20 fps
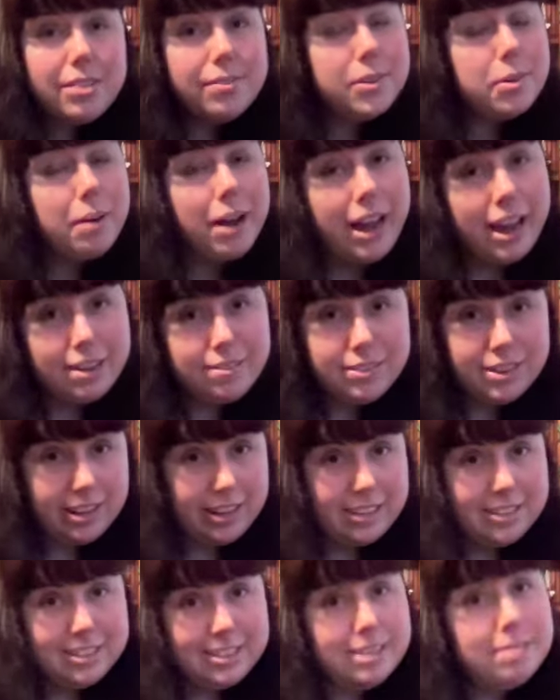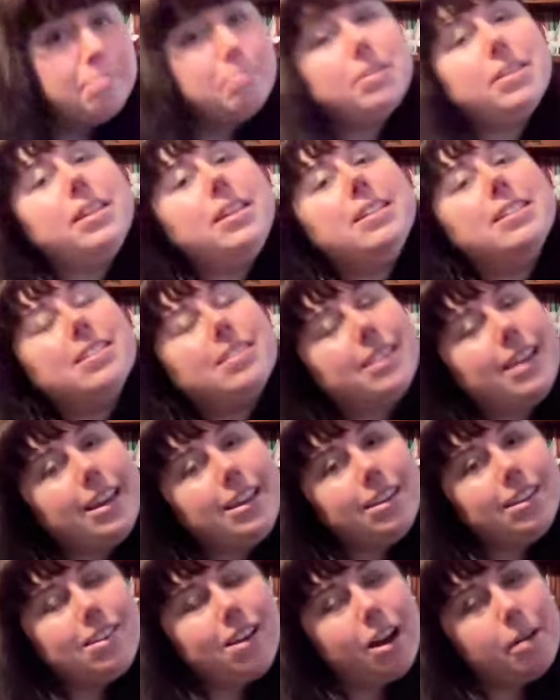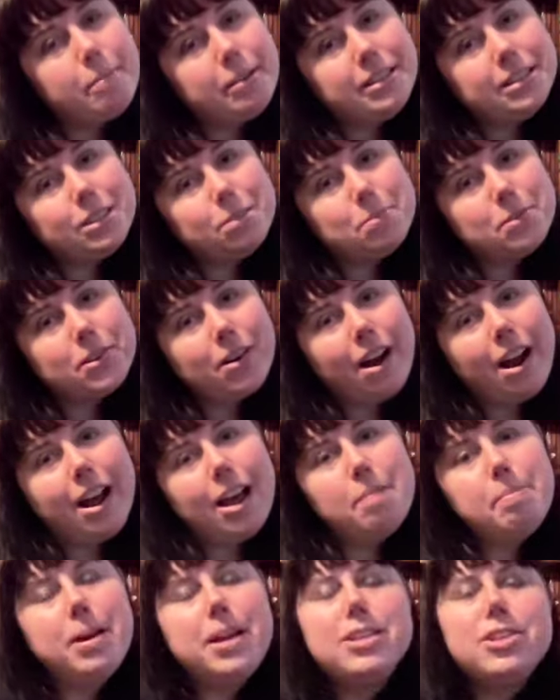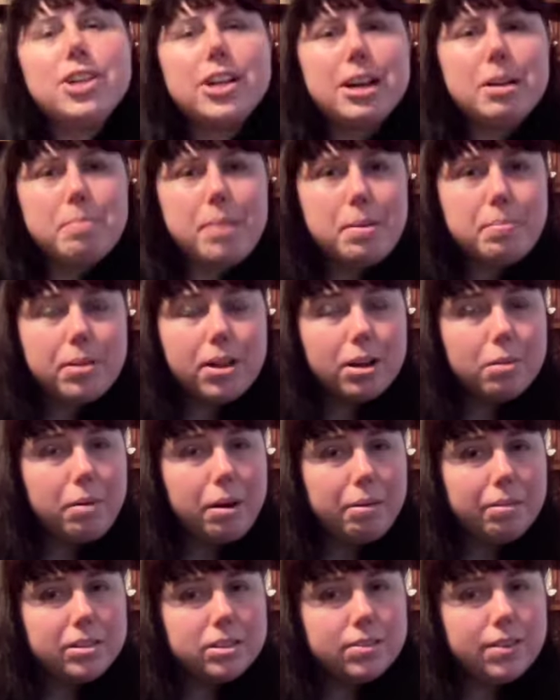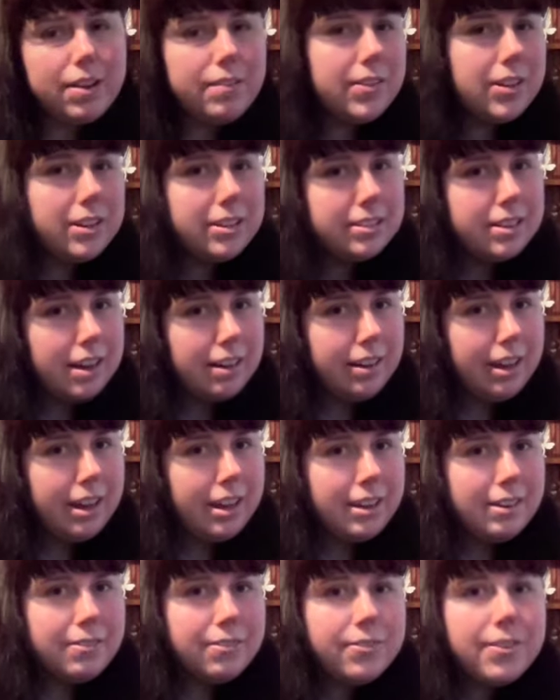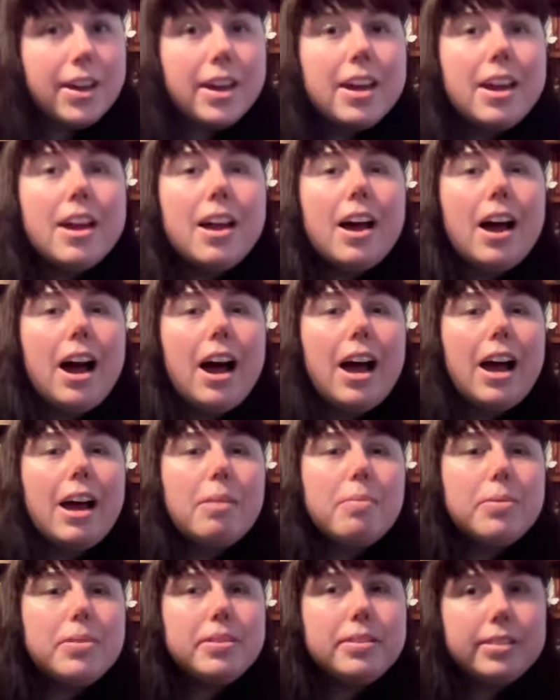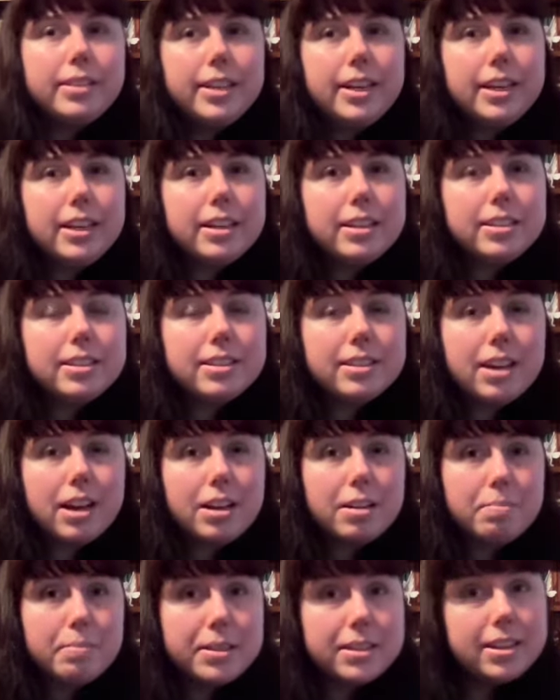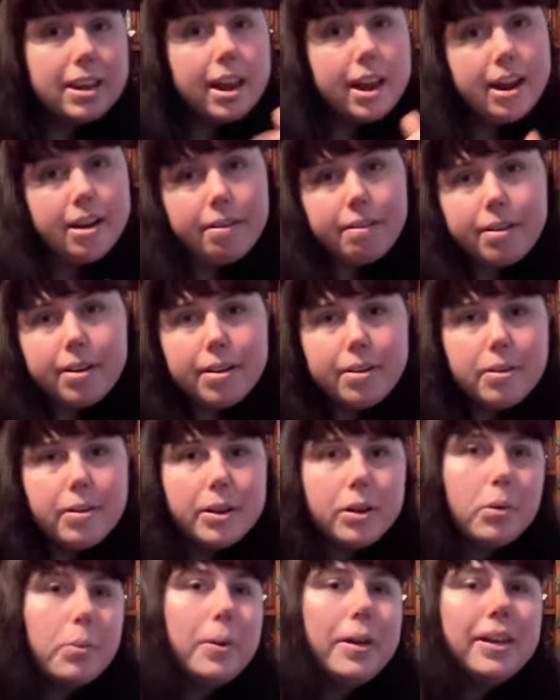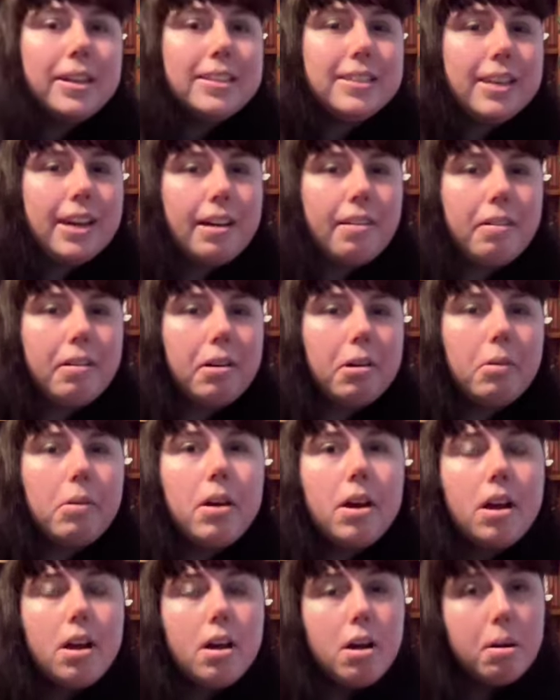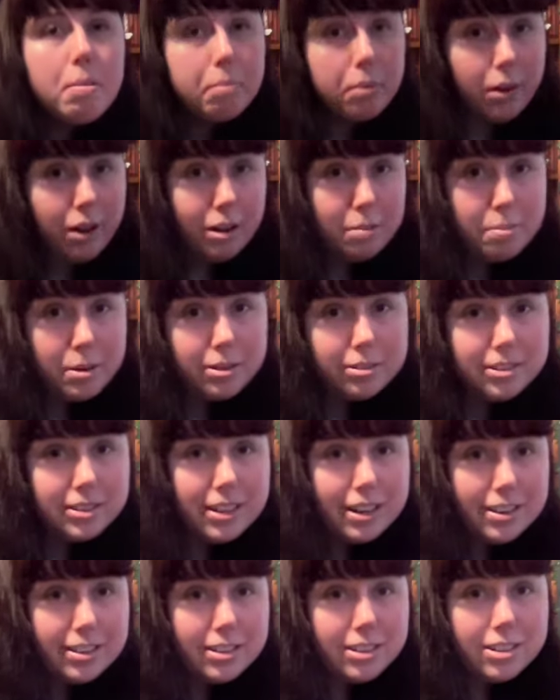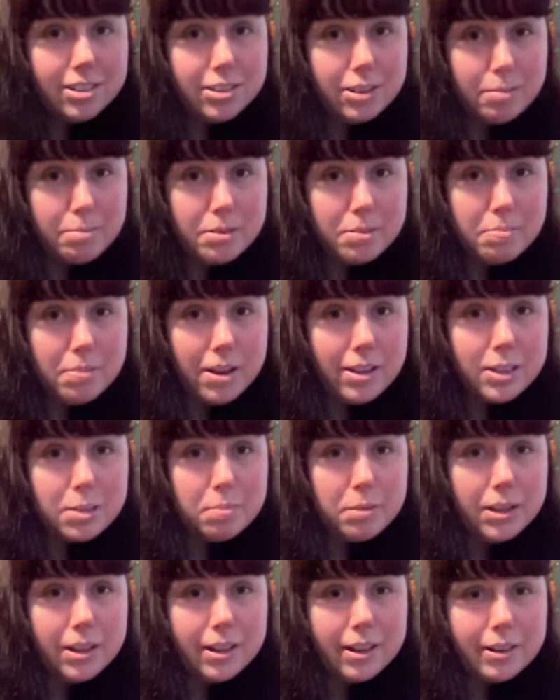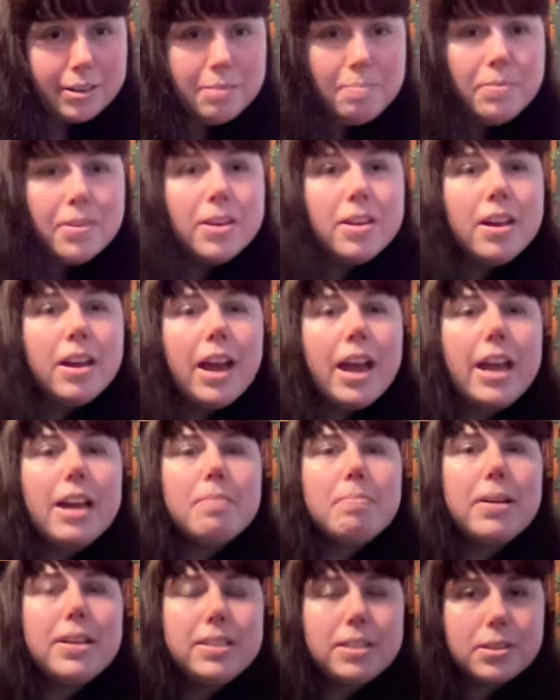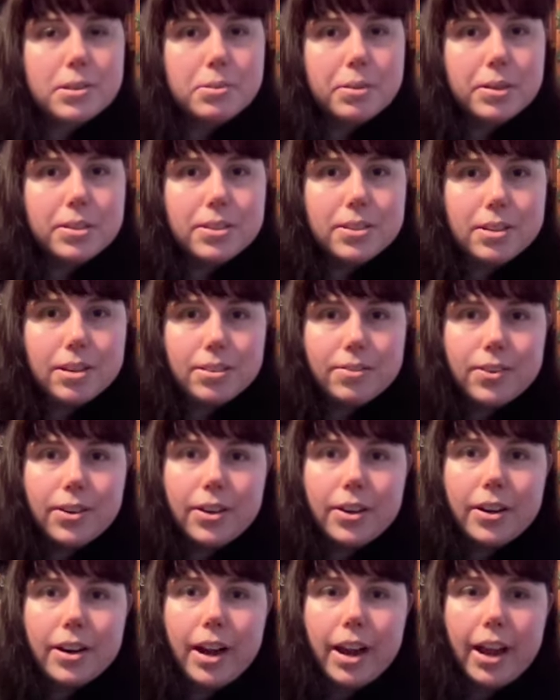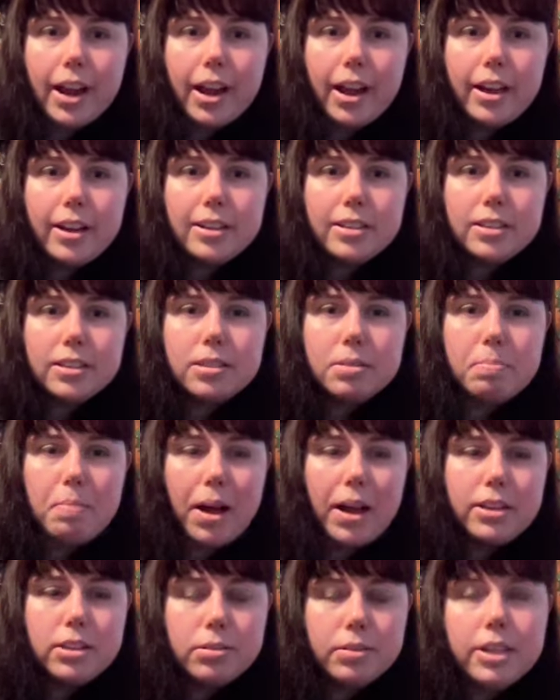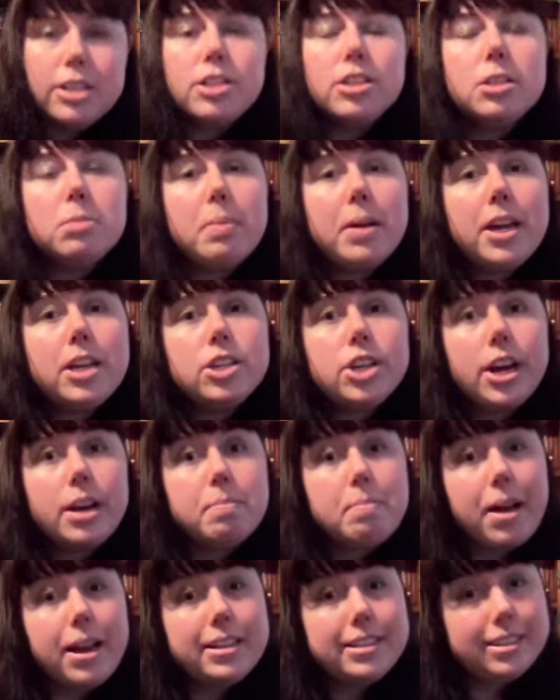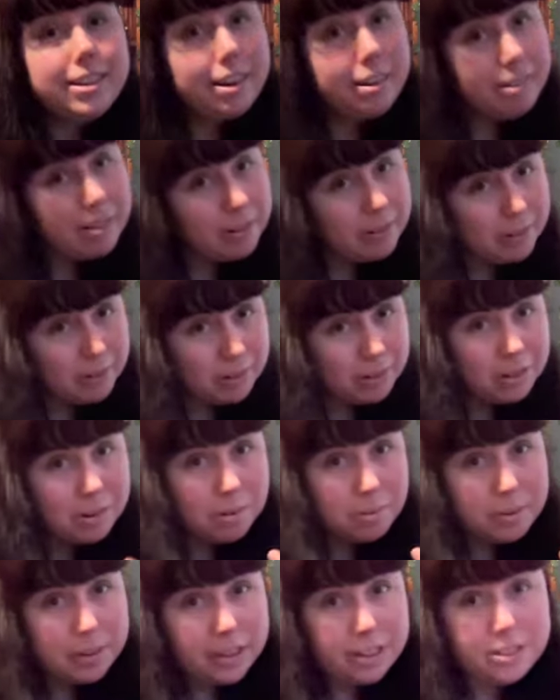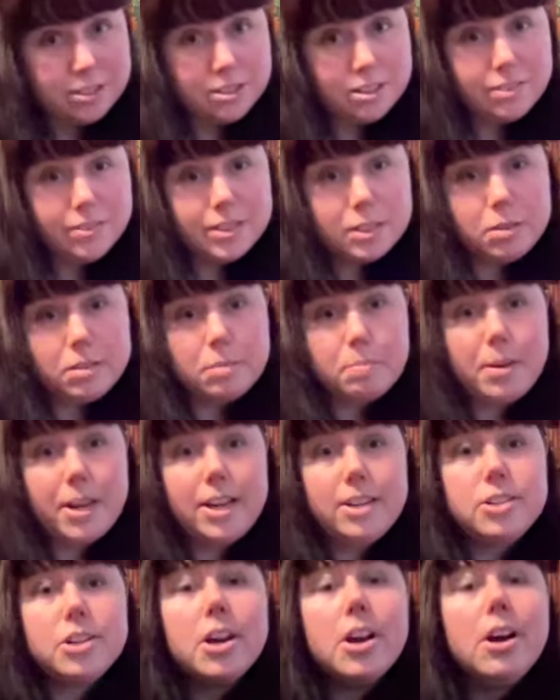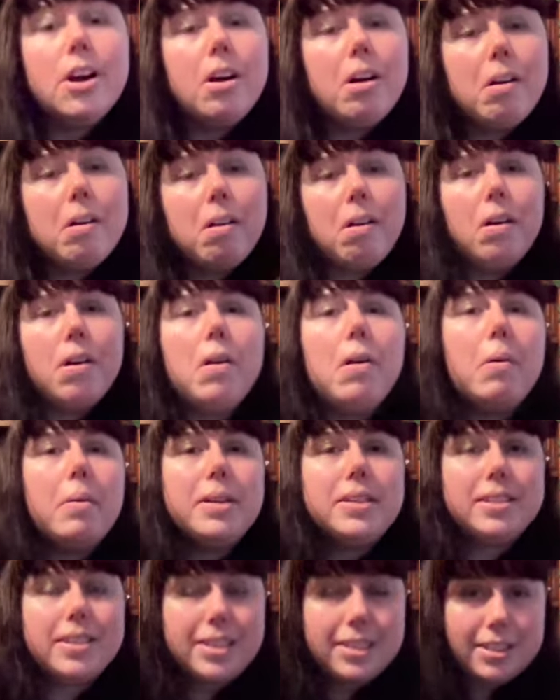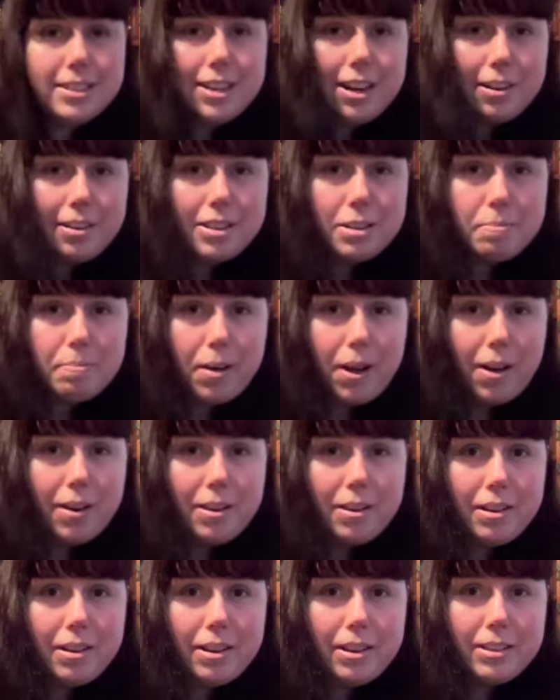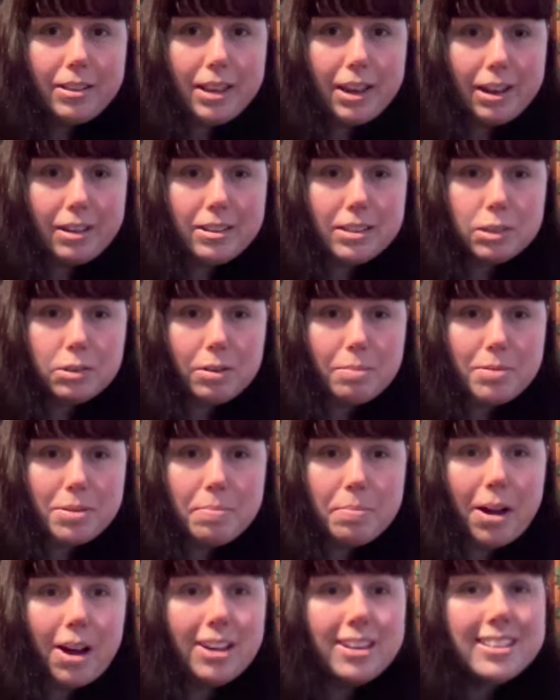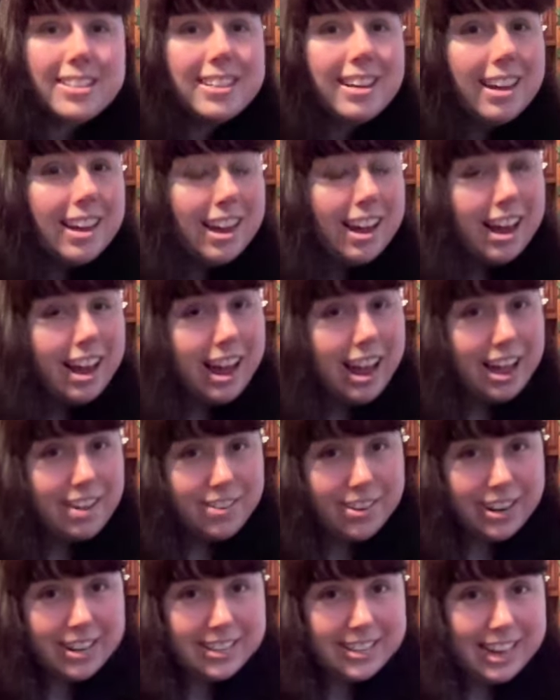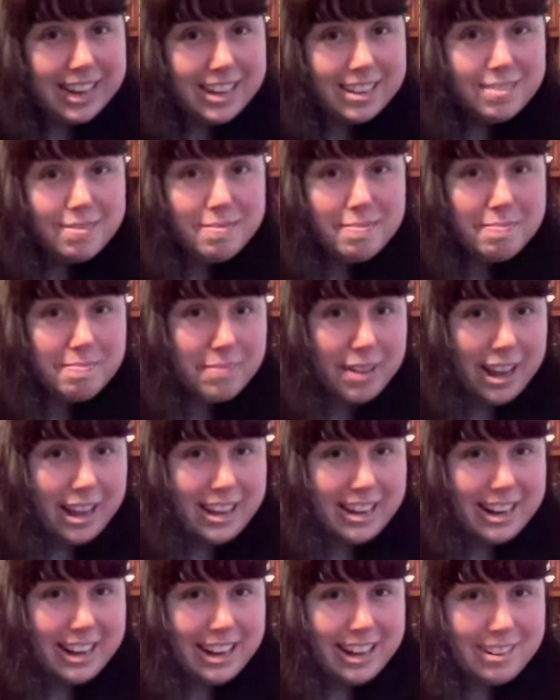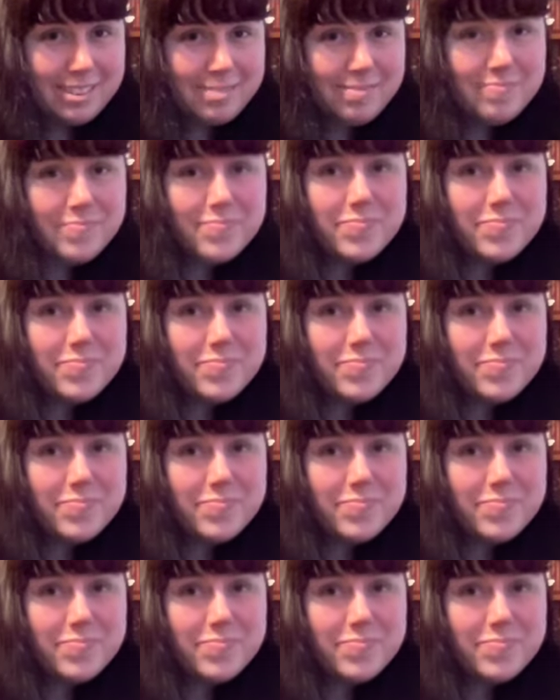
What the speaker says: If you have liked it, please like, comment, subscribe, and check out my blog, whiterosesofavalon.life. I will link some tarot and Queen and Tarot blog posts down in the description box below, and my Discord server, and my donations page, and my tarot and oracle reading services page are all always linked down in the bottom in that description box. Have a great day. Bye now.